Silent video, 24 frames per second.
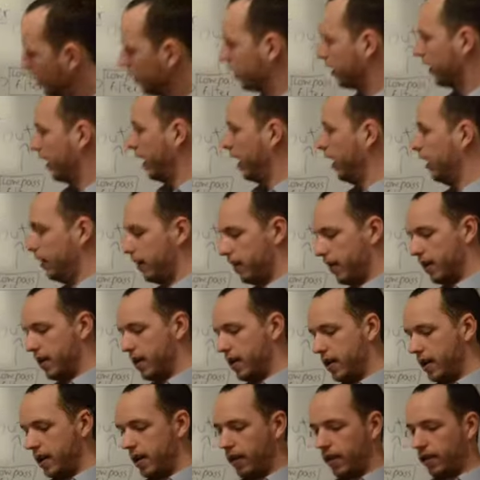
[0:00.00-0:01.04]
Okay,
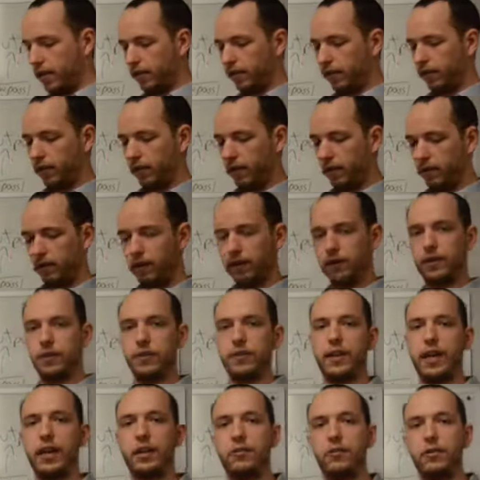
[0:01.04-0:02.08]
so
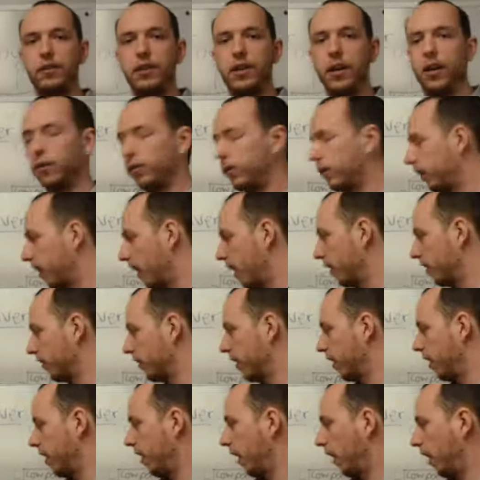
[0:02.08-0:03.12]
there's actually no sound
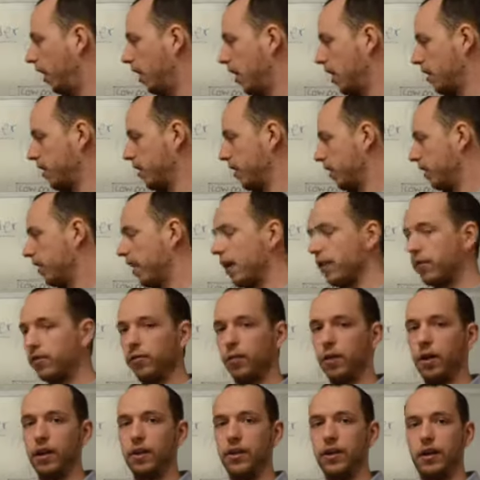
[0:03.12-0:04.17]
on that
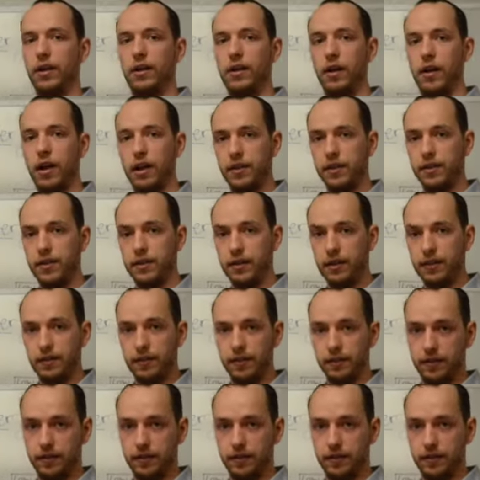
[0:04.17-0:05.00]
one, on the